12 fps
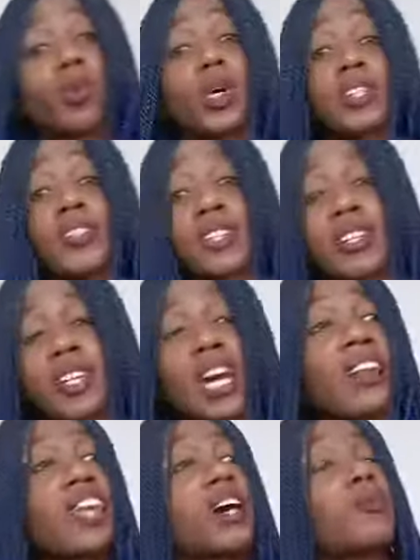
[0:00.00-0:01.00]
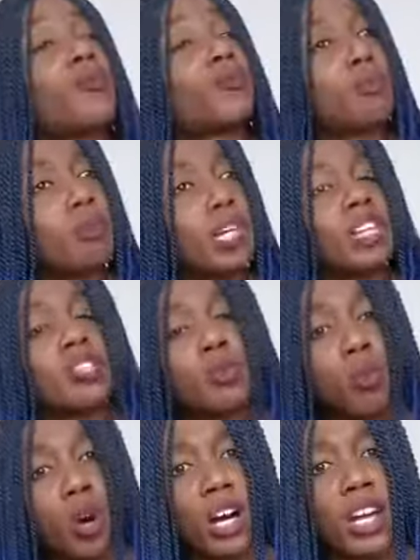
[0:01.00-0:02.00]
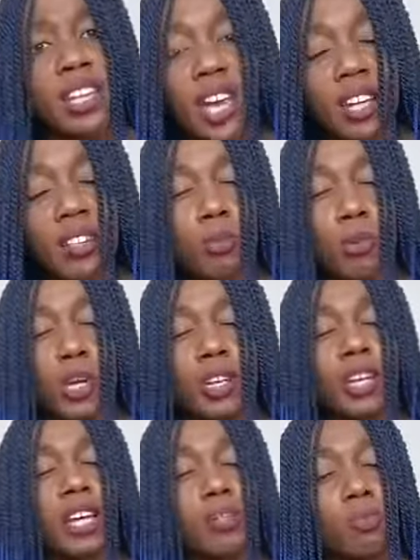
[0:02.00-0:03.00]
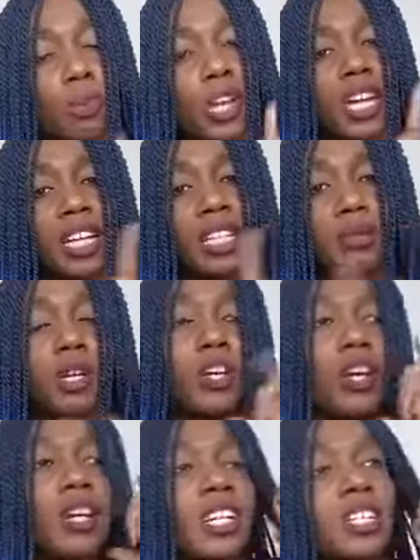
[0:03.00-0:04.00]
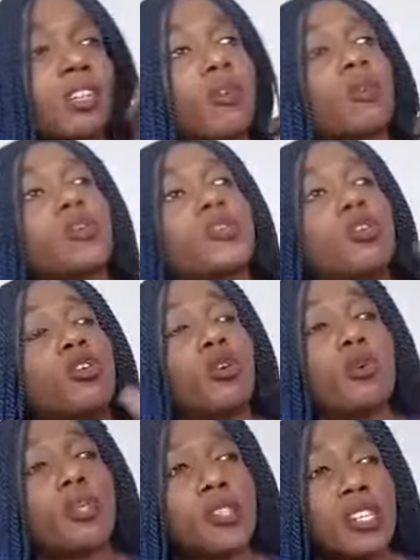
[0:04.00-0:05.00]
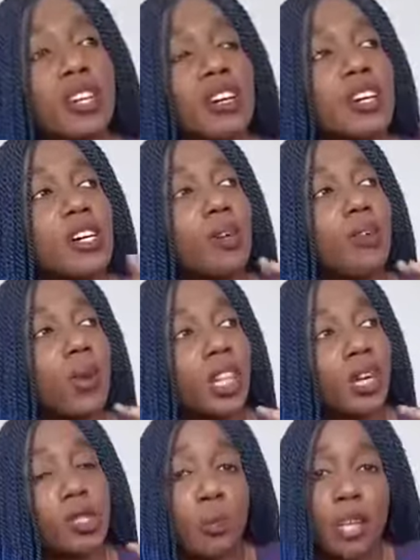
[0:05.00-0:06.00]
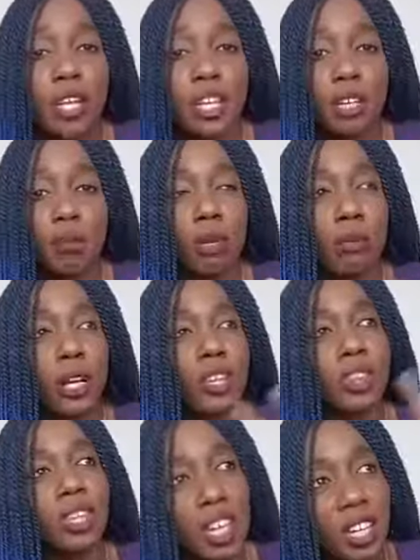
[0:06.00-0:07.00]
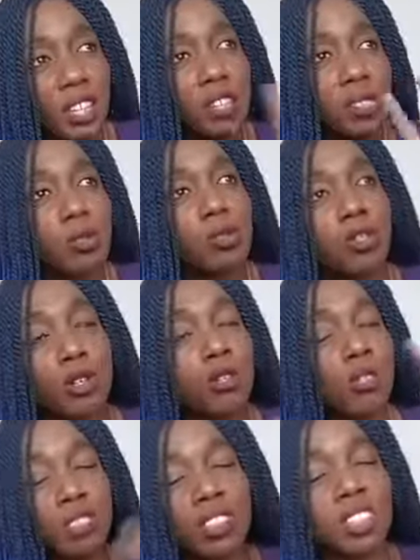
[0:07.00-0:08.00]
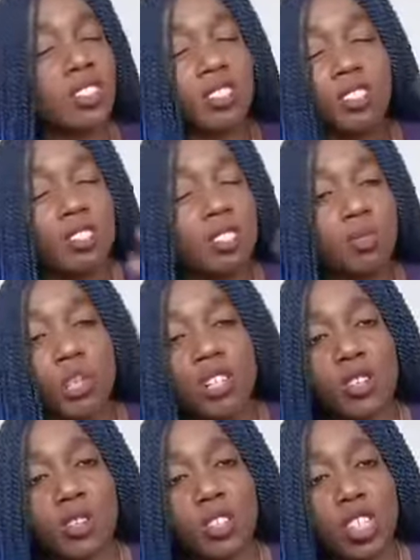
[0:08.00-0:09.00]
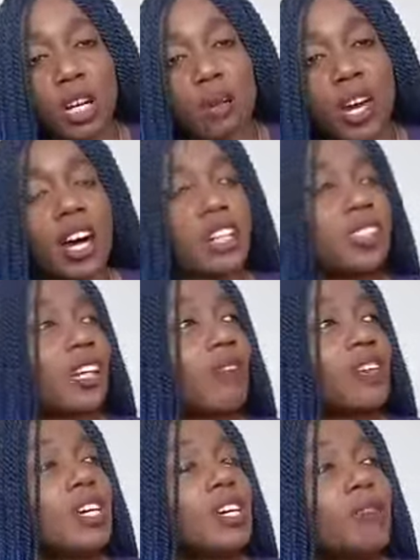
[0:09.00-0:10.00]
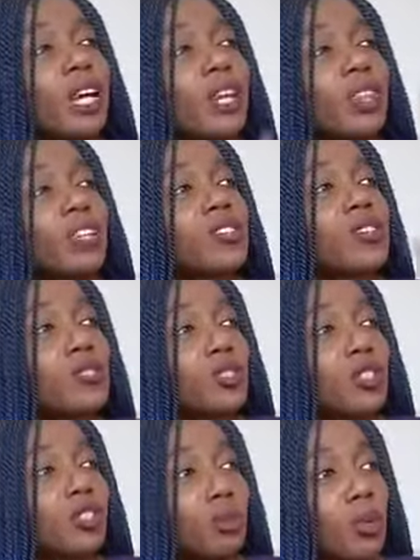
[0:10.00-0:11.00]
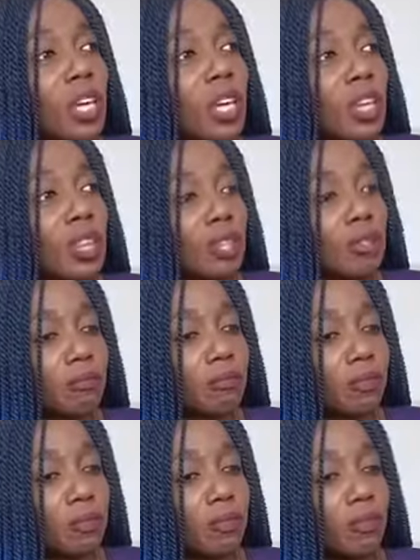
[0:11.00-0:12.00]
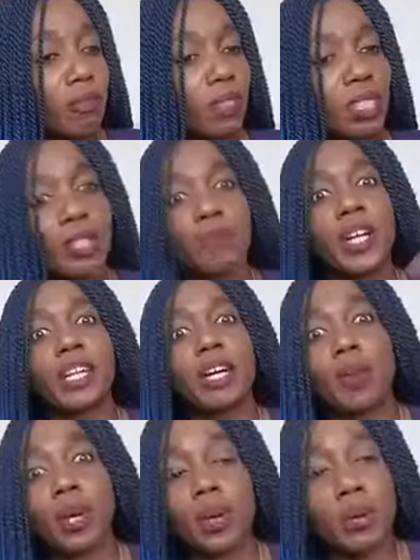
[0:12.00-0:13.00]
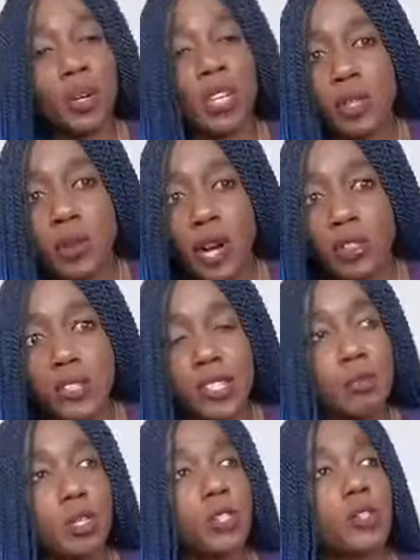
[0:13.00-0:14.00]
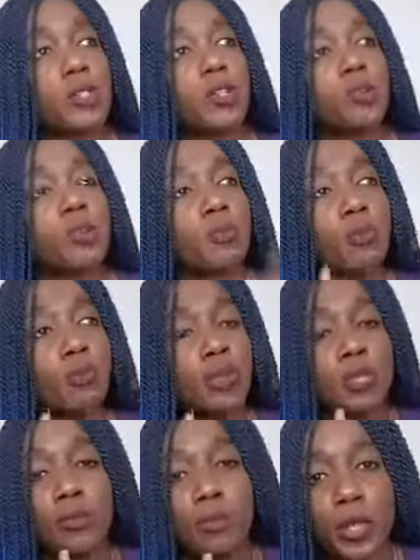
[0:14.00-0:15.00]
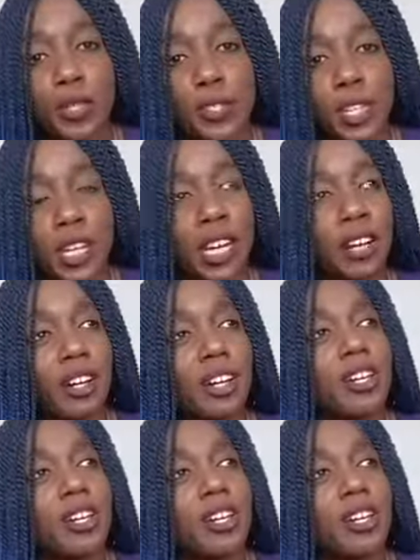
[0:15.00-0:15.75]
wanted. Now that for me is one that has been has plagued me a lot. I didn't always know it was one that was plaguing me, but I think it's to do. And this is just me, you know, sharing my heart here. But I think it's to do with the fact that when I was around six months or so, I was put in foster care.